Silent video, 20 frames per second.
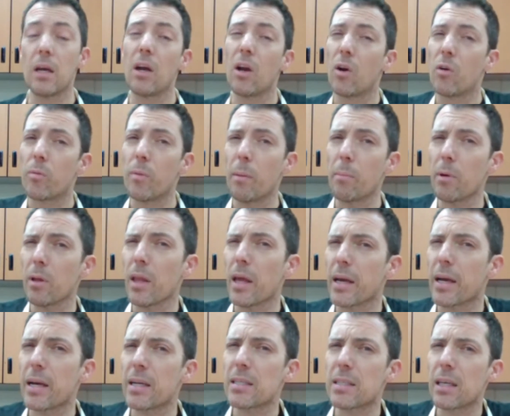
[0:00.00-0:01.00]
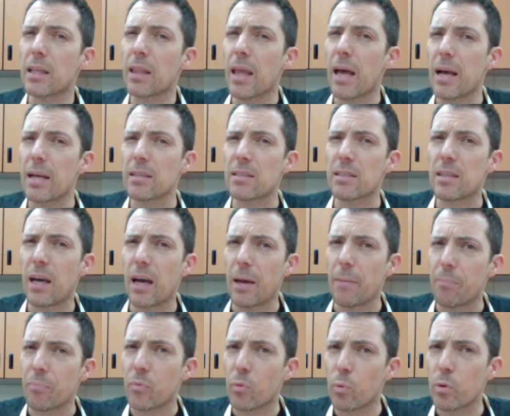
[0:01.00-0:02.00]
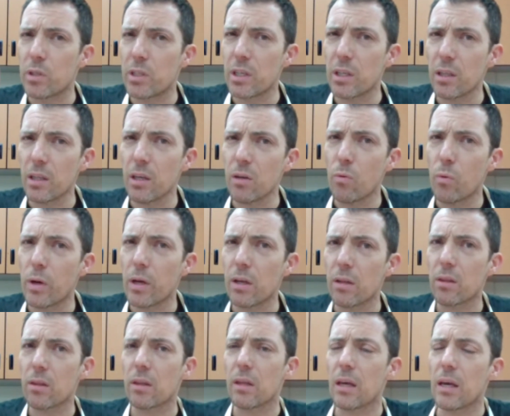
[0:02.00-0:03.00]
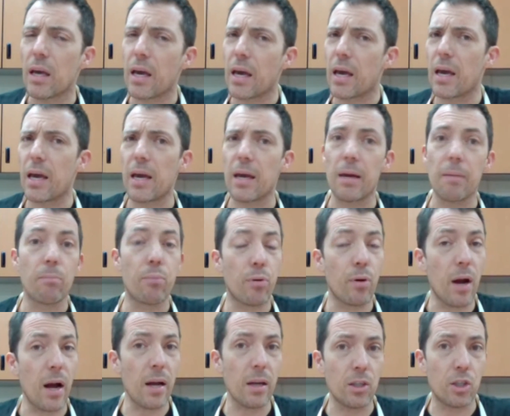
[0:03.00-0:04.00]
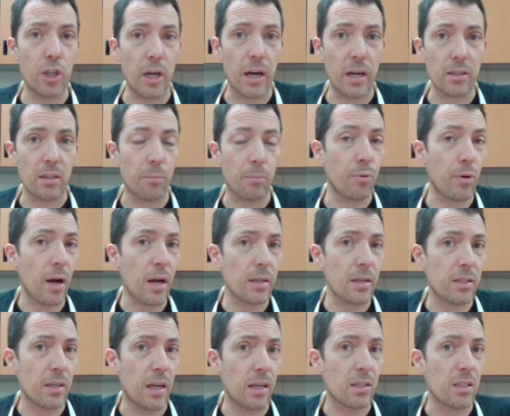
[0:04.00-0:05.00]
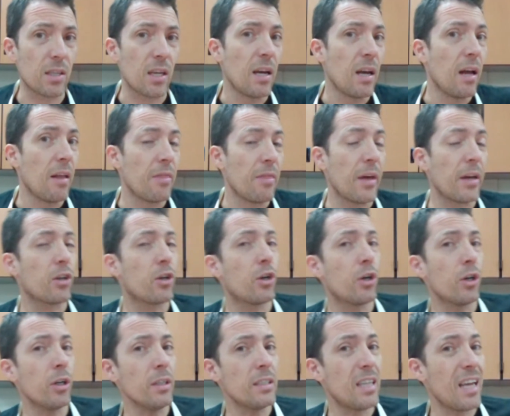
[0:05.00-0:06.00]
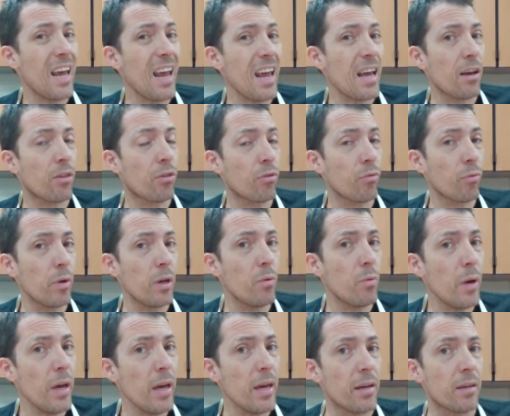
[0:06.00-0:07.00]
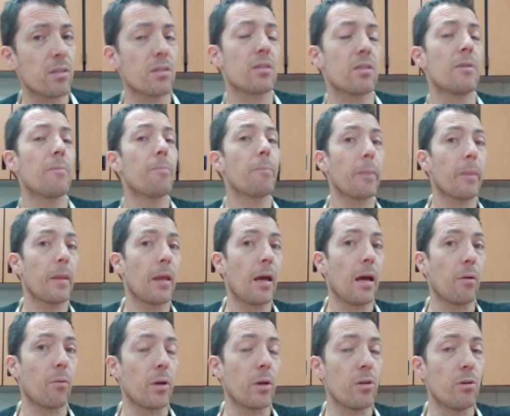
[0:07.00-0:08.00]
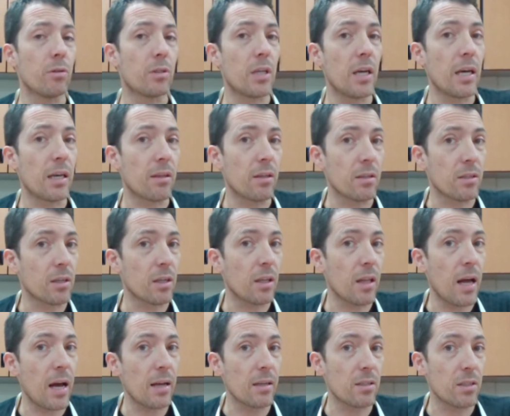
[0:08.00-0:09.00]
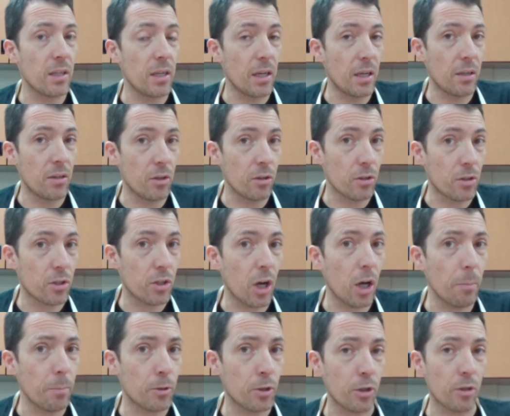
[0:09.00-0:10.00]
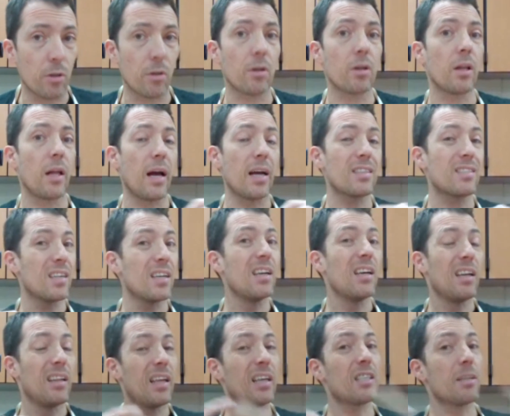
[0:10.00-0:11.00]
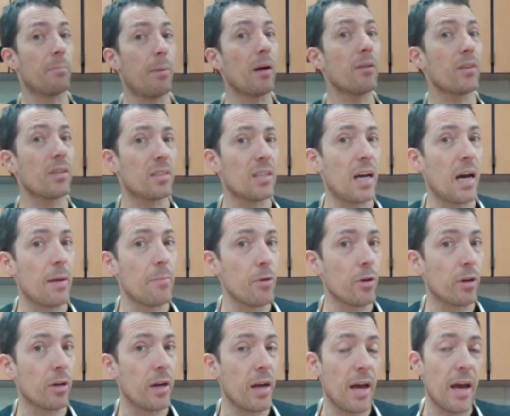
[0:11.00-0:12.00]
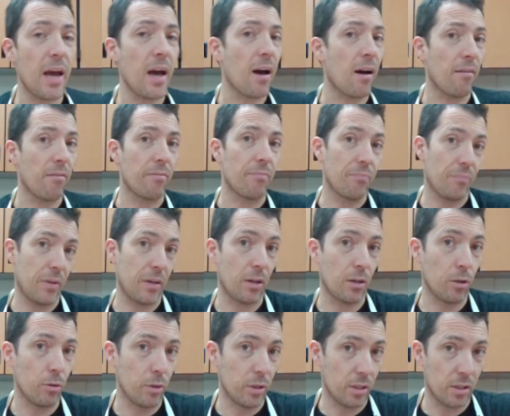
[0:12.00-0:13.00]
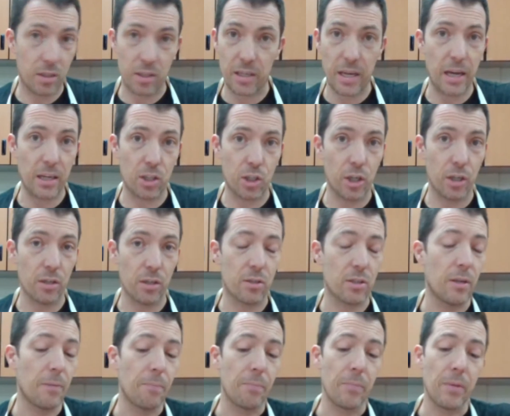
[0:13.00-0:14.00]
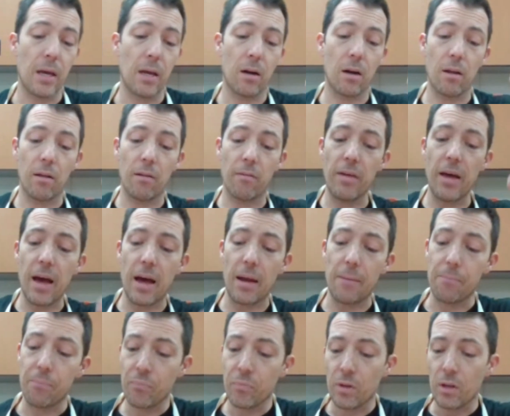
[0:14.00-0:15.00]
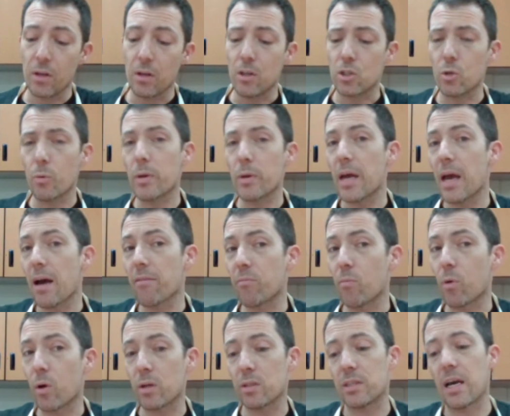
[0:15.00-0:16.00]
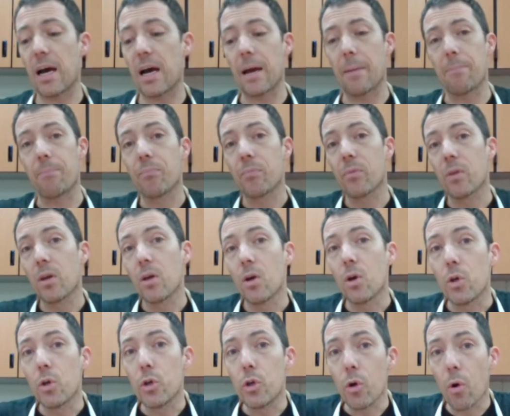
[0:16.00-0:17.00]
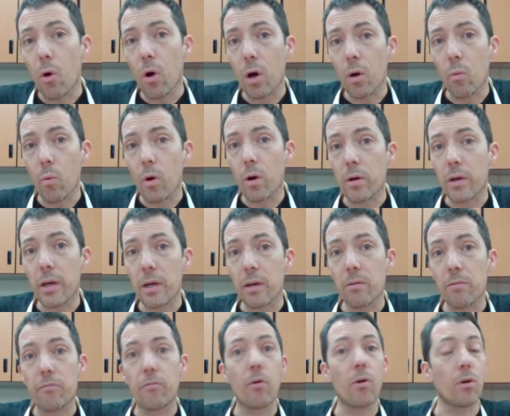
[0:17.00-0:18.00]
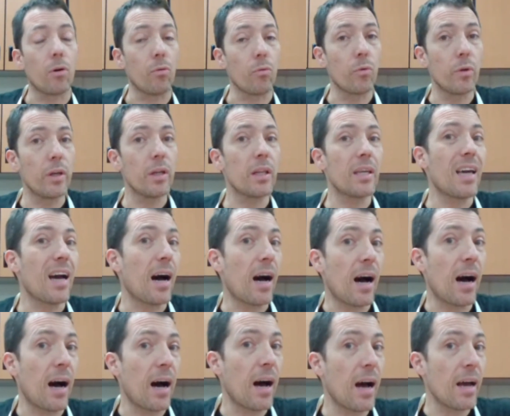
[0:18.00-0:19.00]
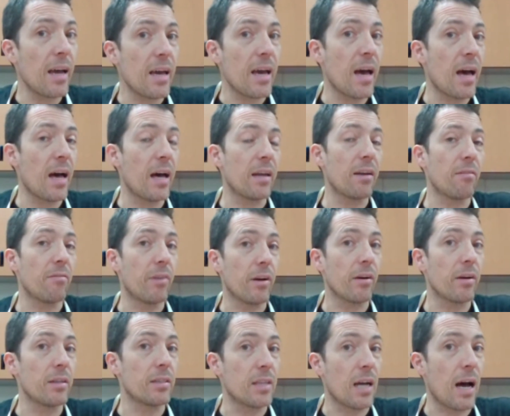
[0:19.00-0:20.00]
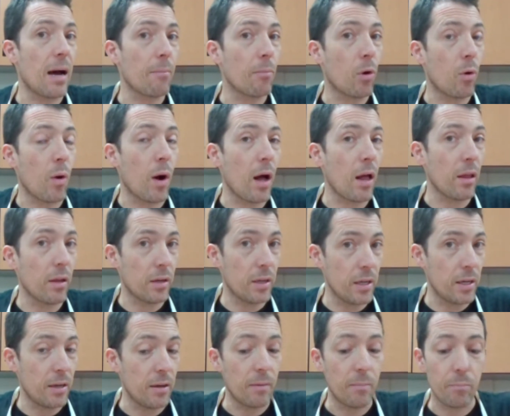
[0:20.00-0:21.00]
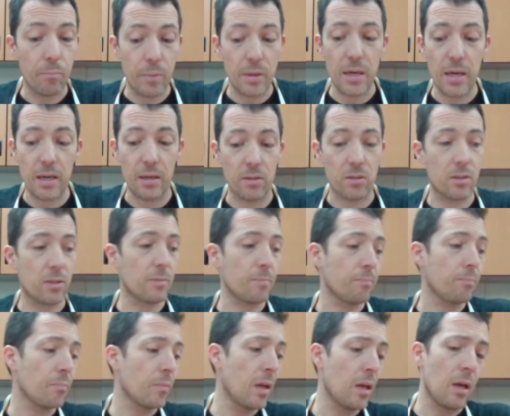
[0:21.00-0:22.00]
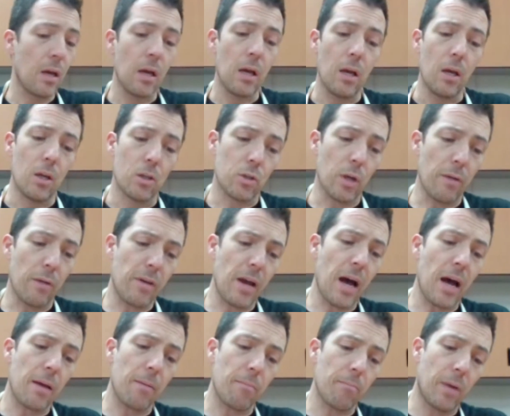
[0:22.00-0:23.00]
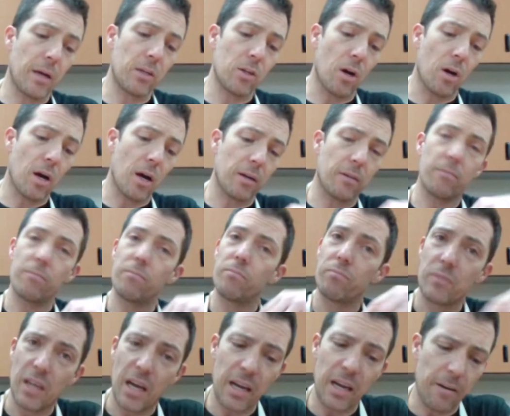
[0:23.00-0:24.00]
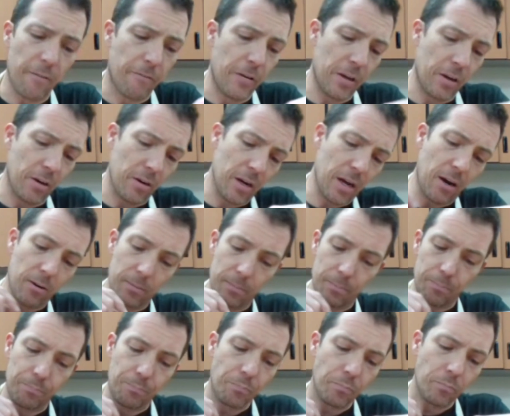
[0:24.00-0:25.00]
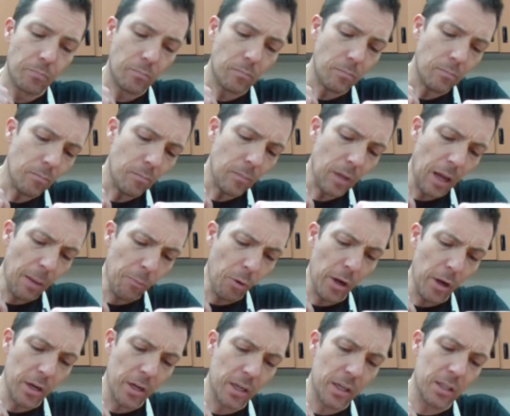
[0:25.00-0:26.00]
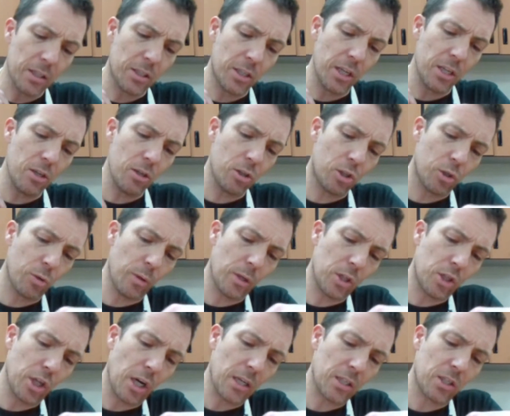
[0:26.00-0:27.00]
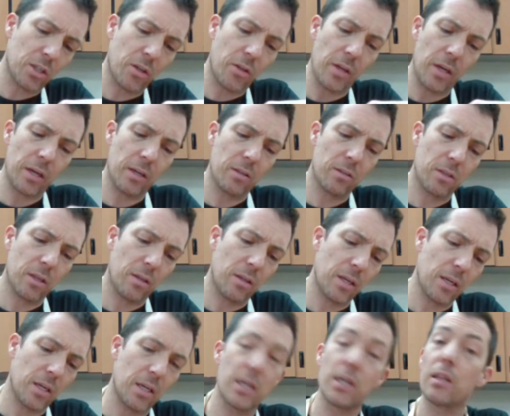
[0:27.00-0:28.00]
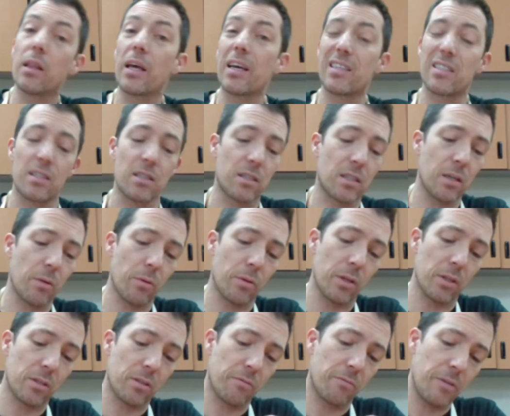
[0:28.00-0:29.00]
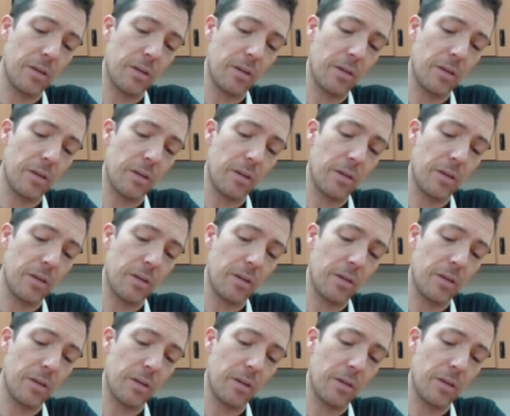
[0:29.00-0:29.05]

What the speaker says: Remember, like I said last time, we're dealing with a project, a process that could take 3 weeks. And when you take this class in your sculpture class, that's about the time you're going to have, including sketches and all of that. So we have more time. You're working for a really high-end, very top-quality piece. So I've got my dog kind of figured out. I'm going to continue to adjust things. I think he likes to sit with his